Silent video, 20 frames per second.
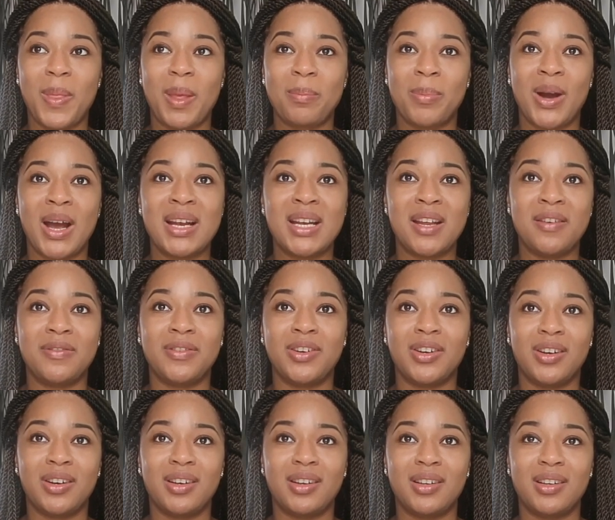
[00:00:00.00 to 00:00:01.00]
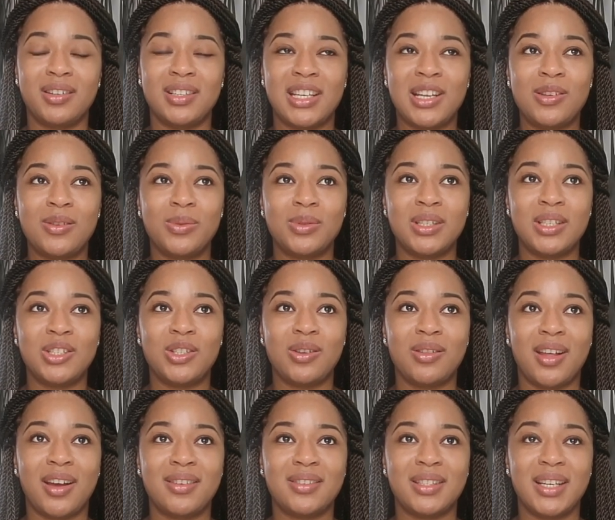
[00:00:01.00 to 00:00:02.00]
but I never, this was in
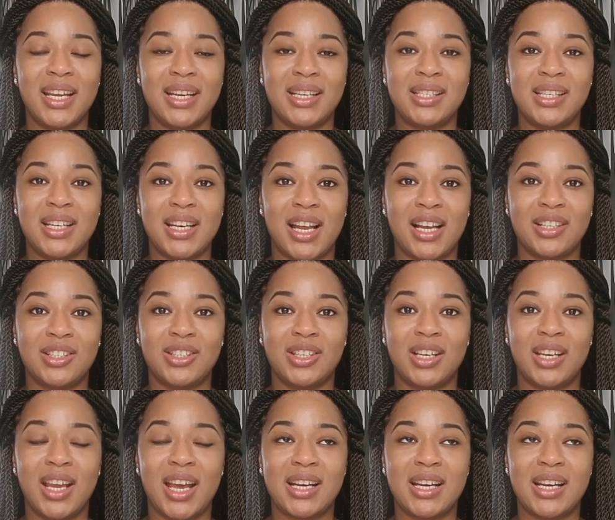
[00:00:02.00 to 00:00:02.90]
2018 actually.